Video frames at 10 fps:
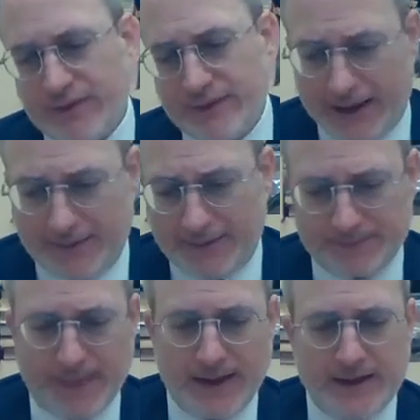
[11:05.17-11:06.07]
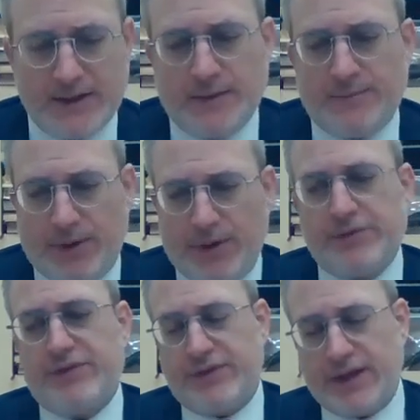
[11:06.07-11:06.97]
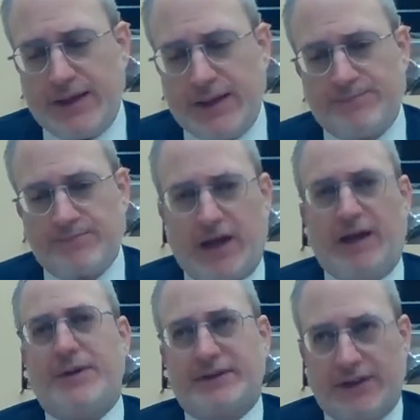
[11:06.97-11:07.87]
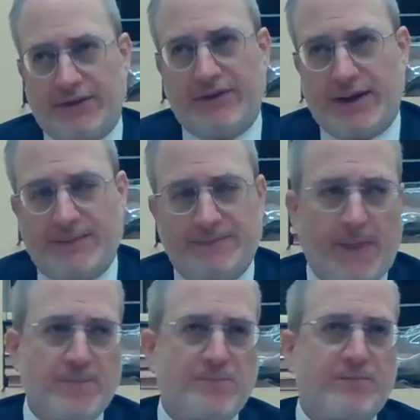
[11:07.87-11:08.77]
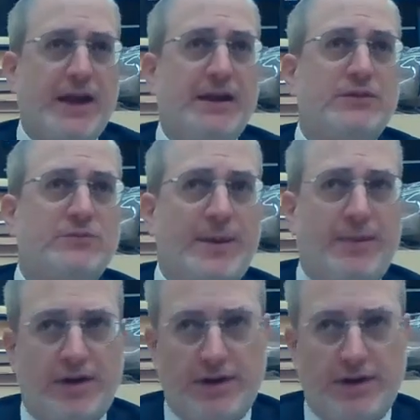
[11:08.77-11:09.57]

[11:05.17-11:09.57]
Now, both the Emek Davar and Rabbi